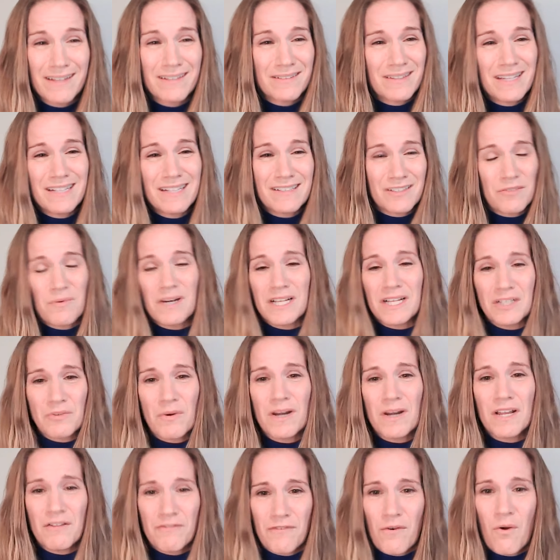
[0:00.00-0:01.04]
yeah. It's twenty
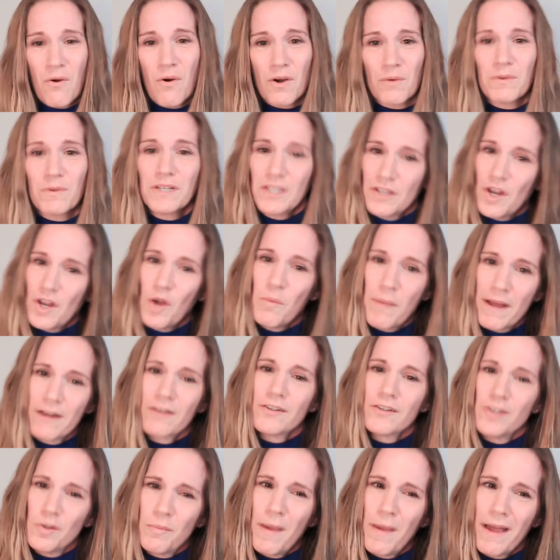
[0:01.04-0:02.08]
twenty-four. When you know better,
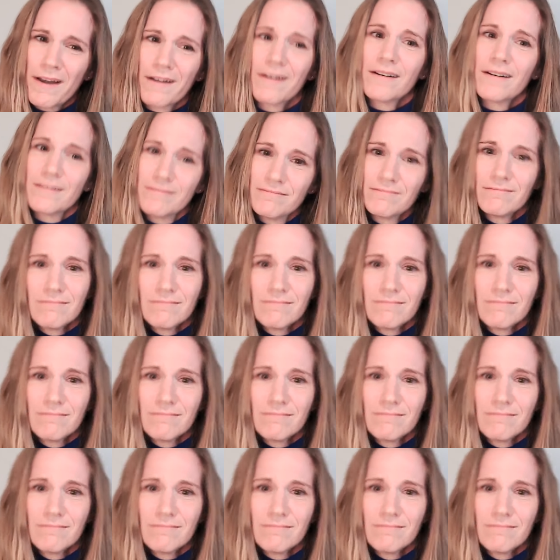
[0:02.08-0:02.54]
so, do better.